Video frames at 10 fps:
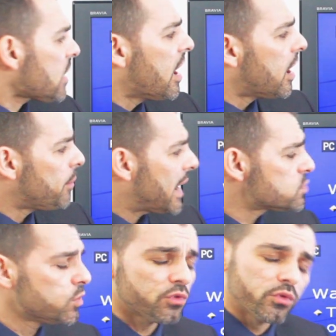as
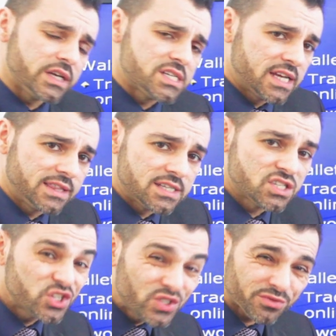we've already said, there's
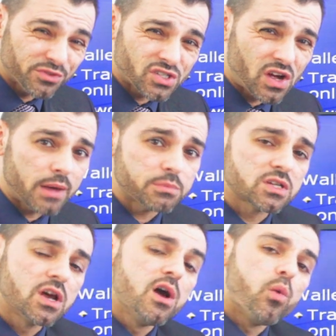two different
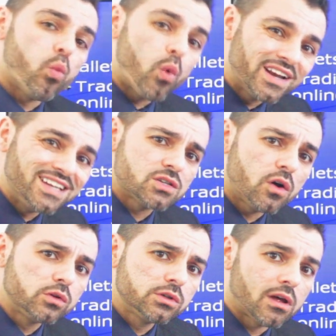types. One is
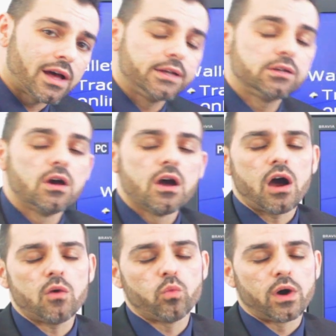online
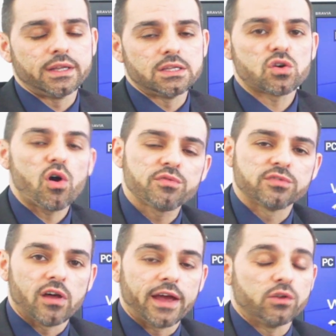and one is
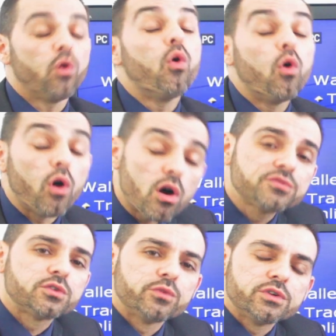offline, or
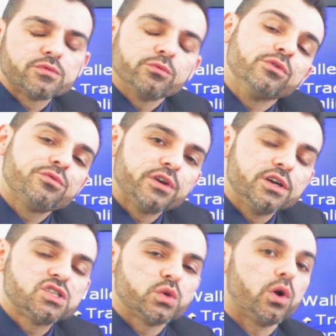often referred
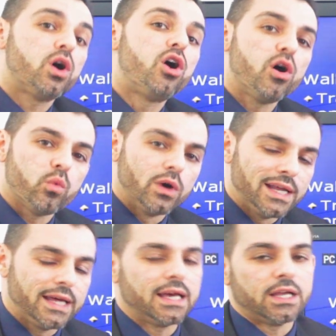to a hot
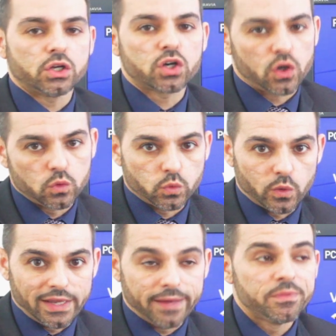wallet and a cold wallet.